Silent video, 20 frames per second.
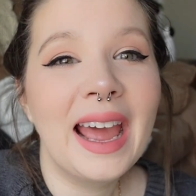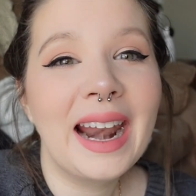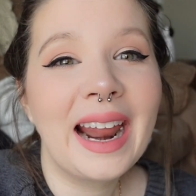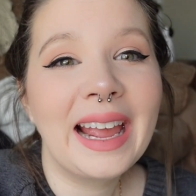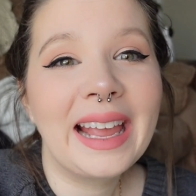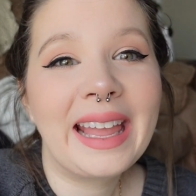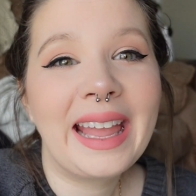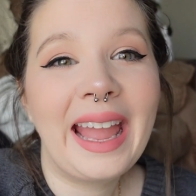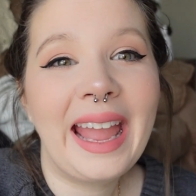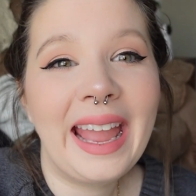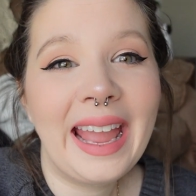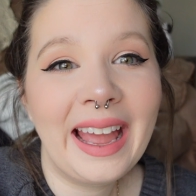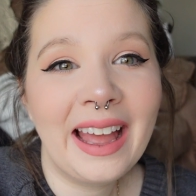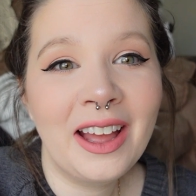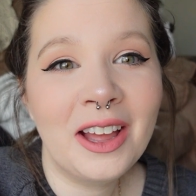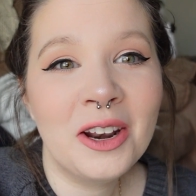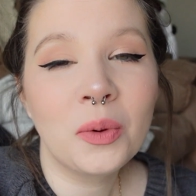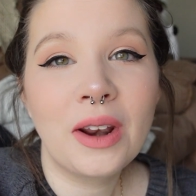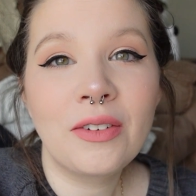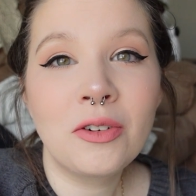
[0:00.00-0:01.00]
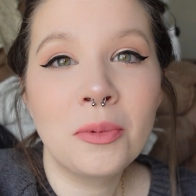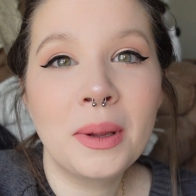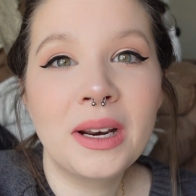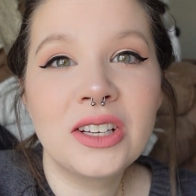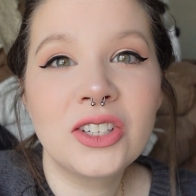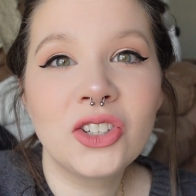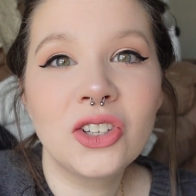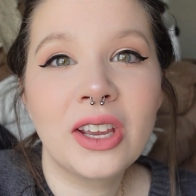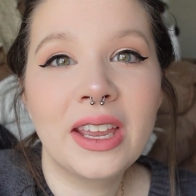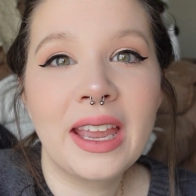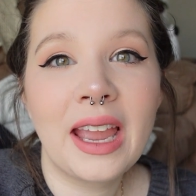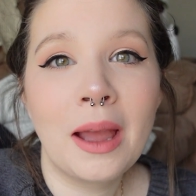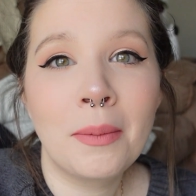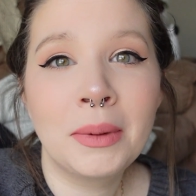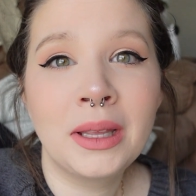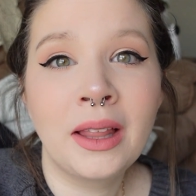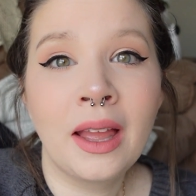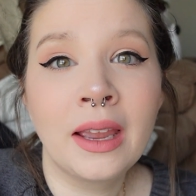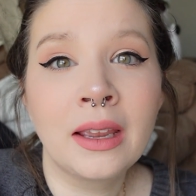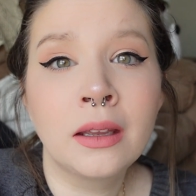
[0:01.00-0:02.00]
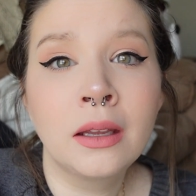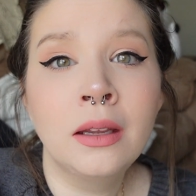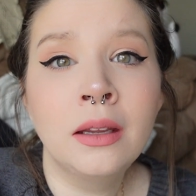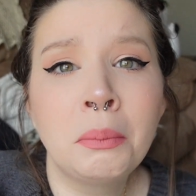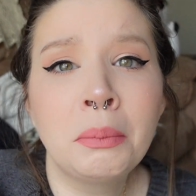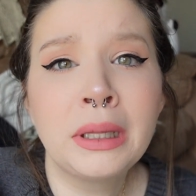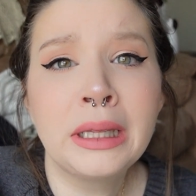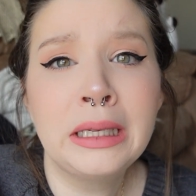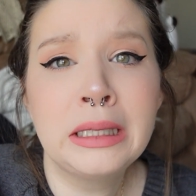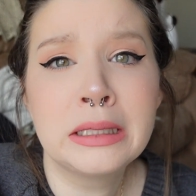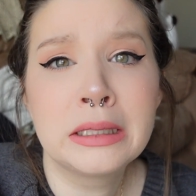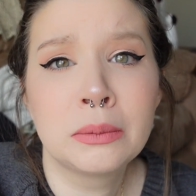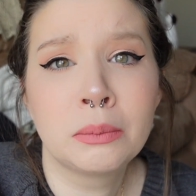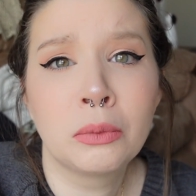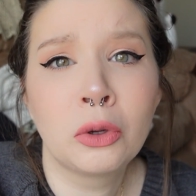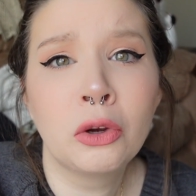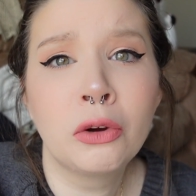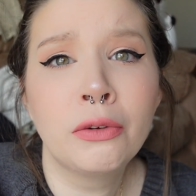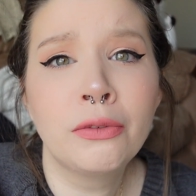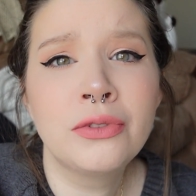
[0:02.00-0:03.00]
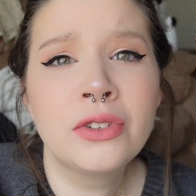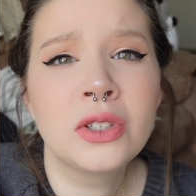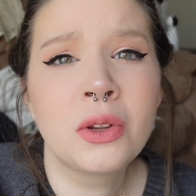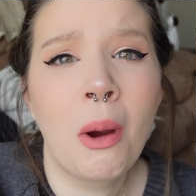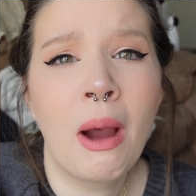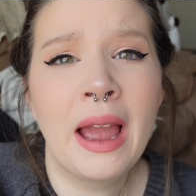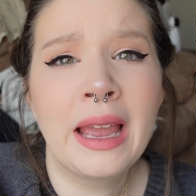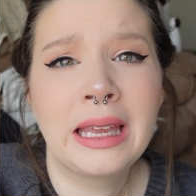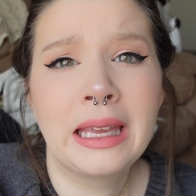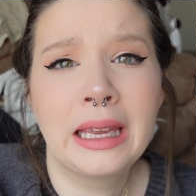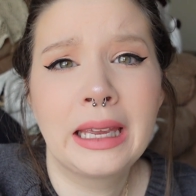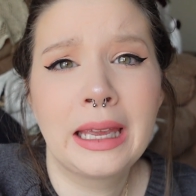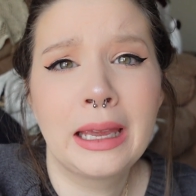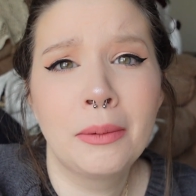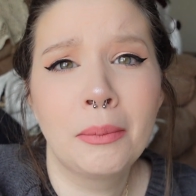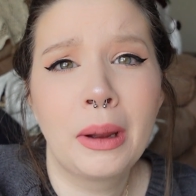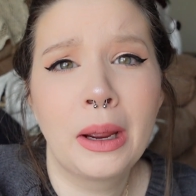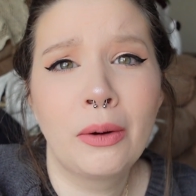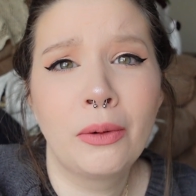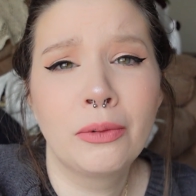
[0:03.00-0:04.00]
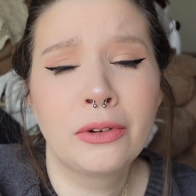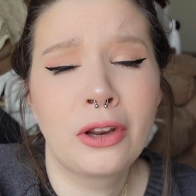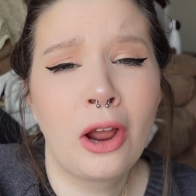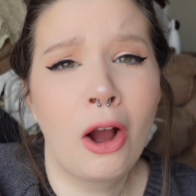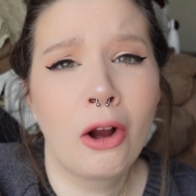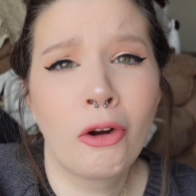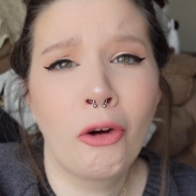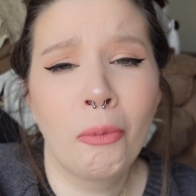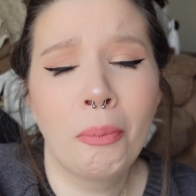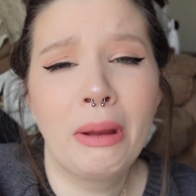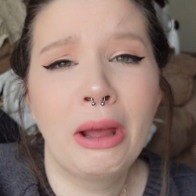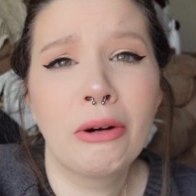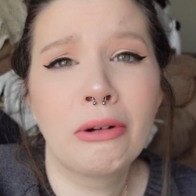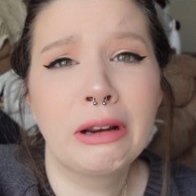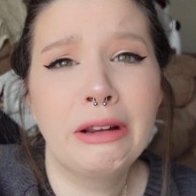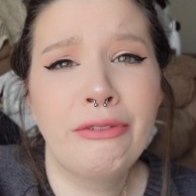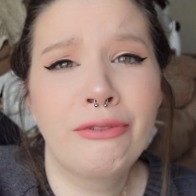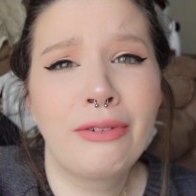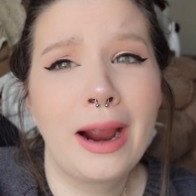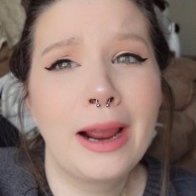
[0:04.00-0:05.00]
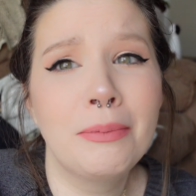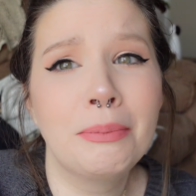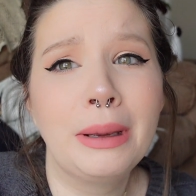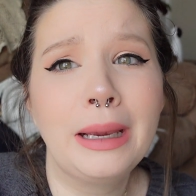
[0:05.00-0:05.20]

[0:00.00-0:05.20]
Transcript: And I can't when everybody's looking at me like, Move so I can get my Taco Bell refried